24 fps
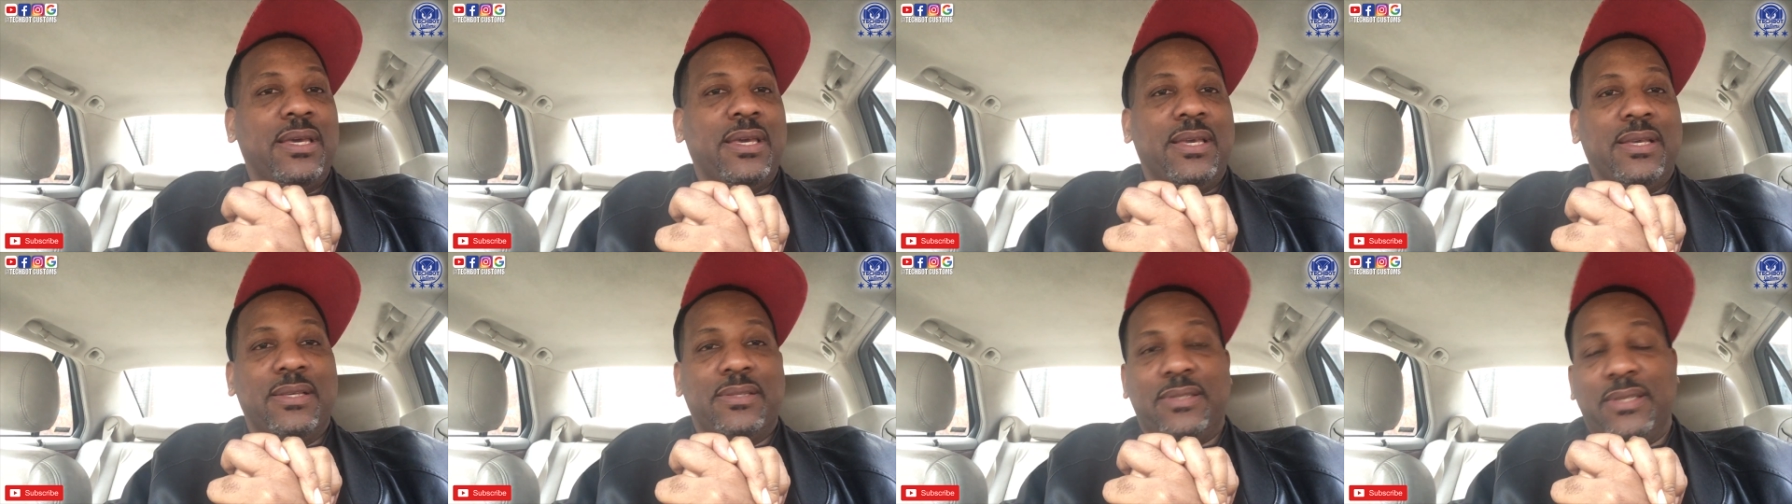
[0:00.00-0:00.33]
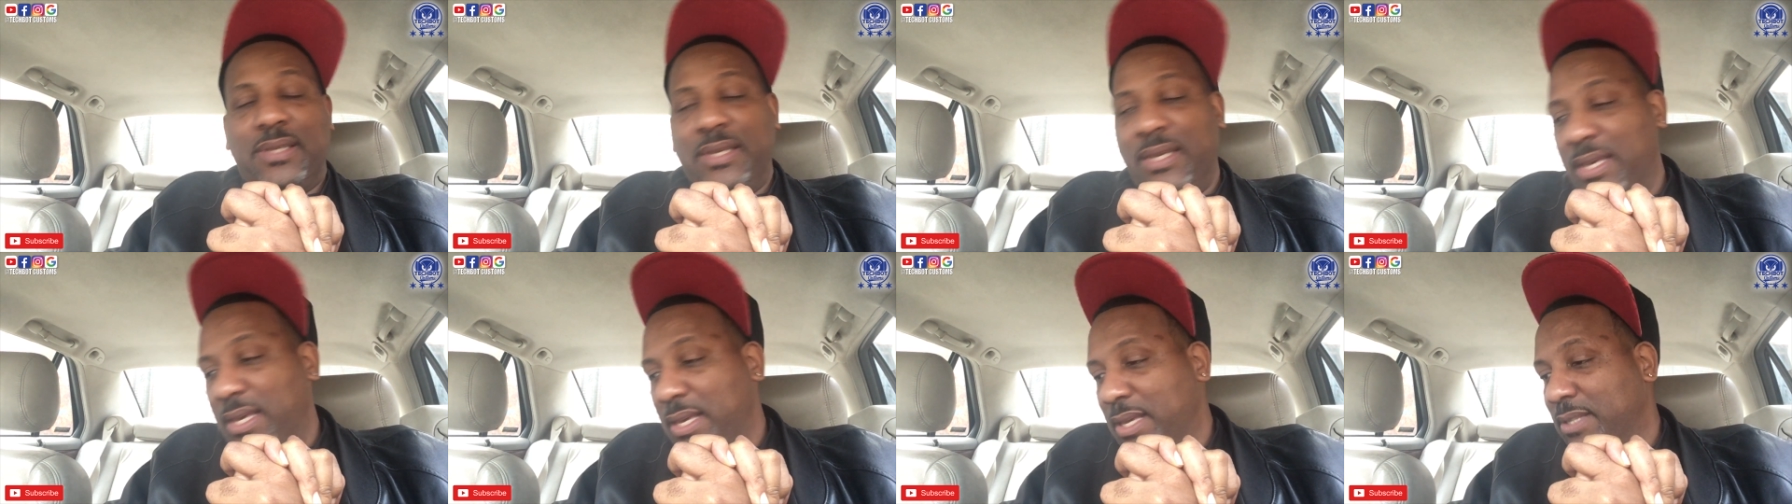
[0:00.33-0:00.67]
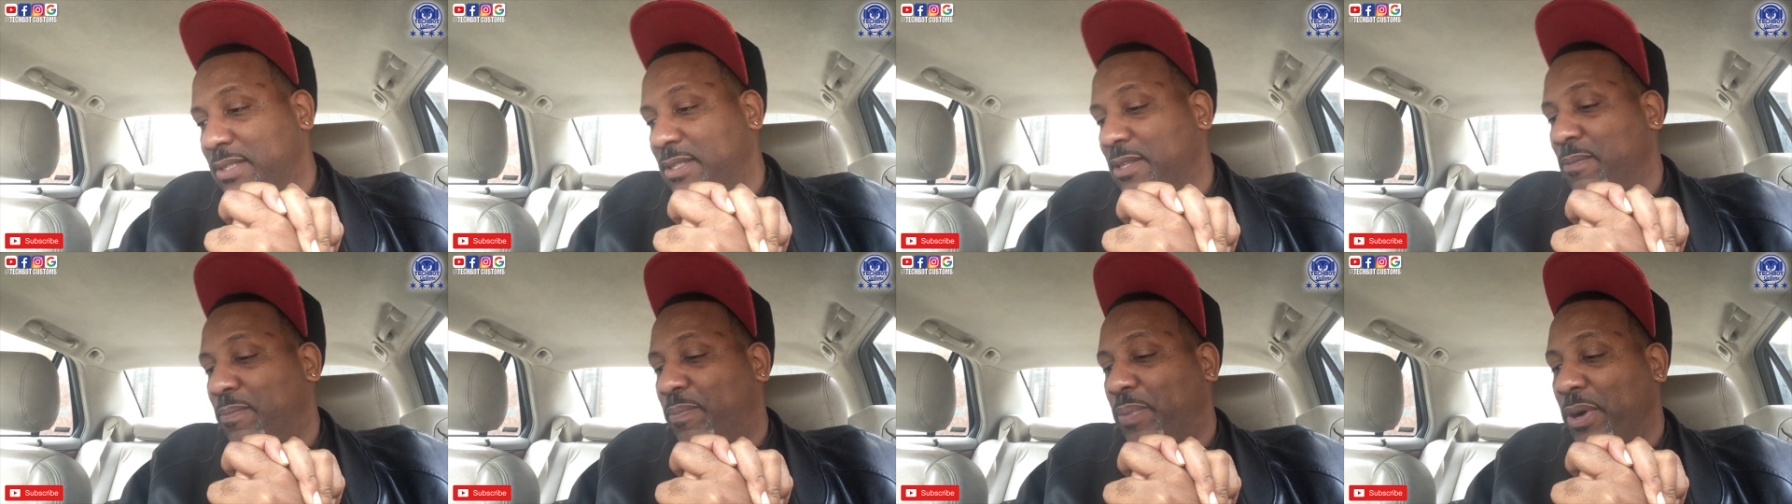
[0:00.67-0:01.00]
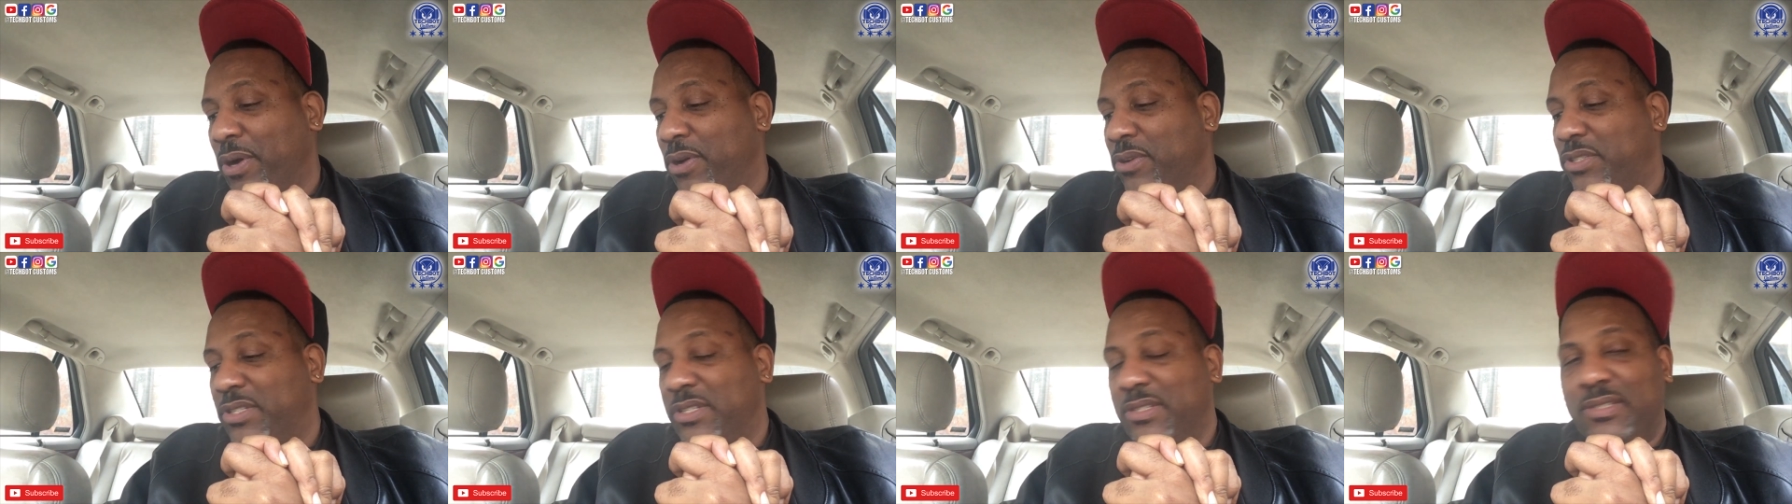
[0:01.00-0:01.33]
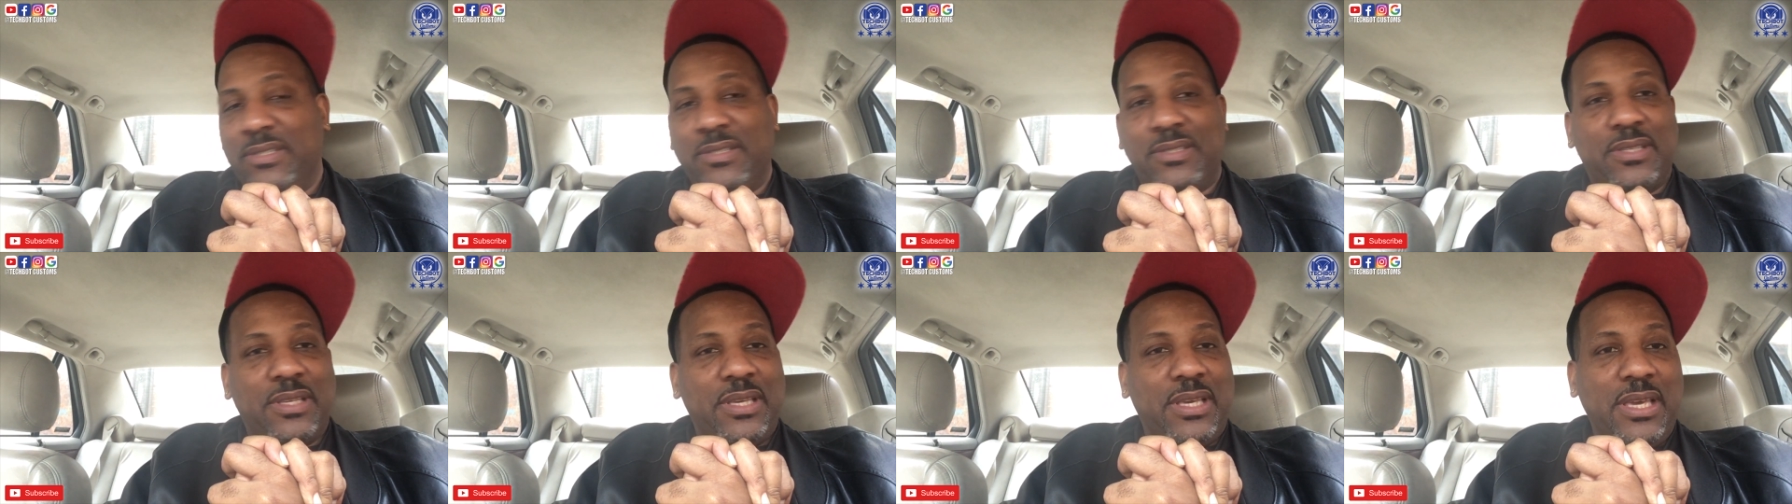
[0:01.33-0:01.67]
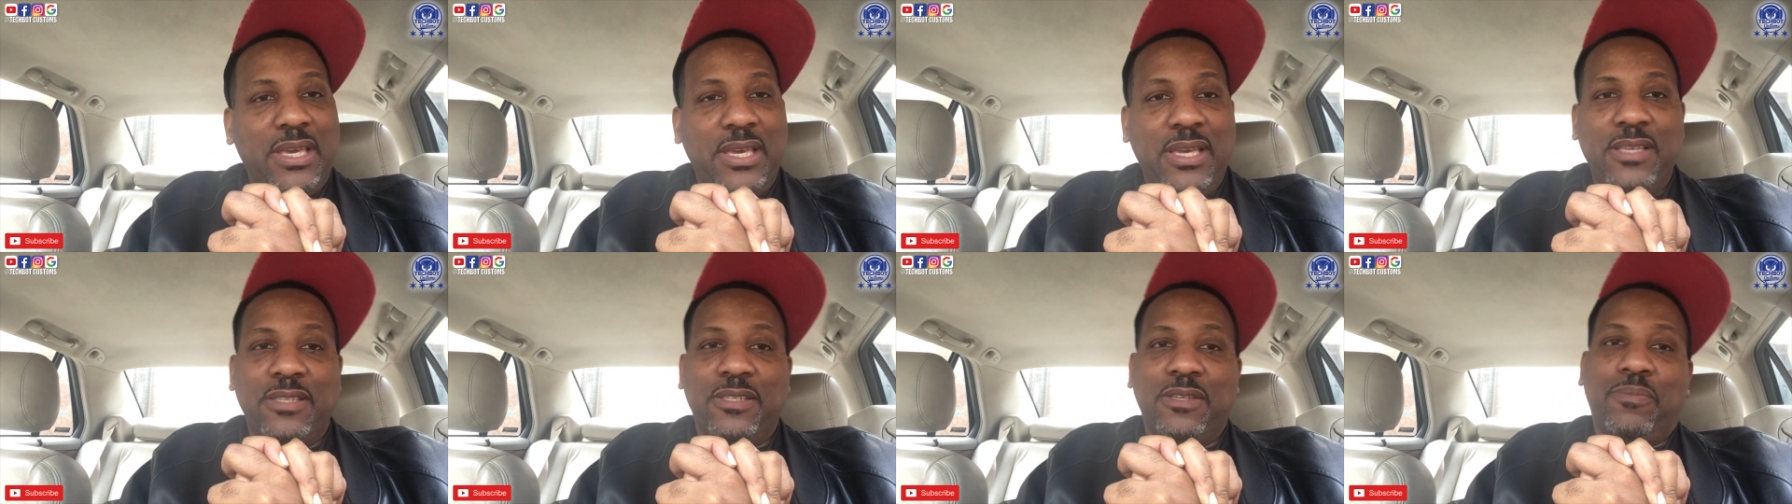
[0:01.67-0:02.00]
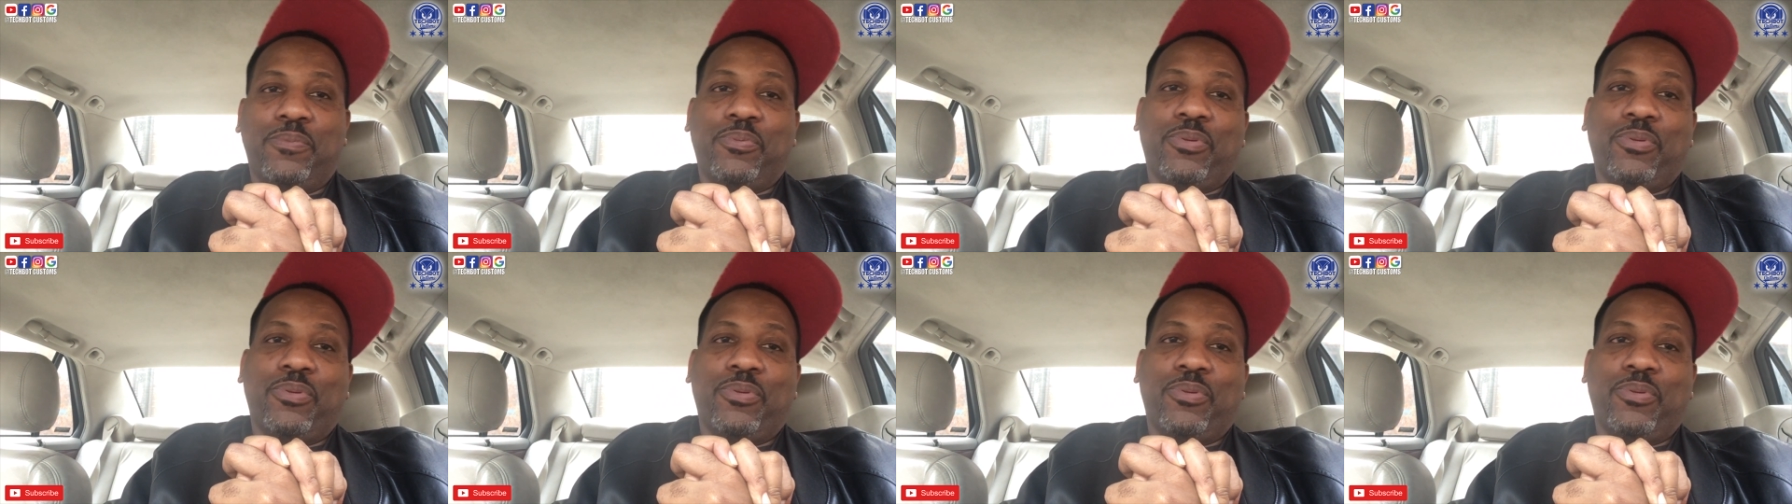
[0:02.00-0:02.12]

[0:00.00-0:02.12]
It's an easy purchase. It's an easy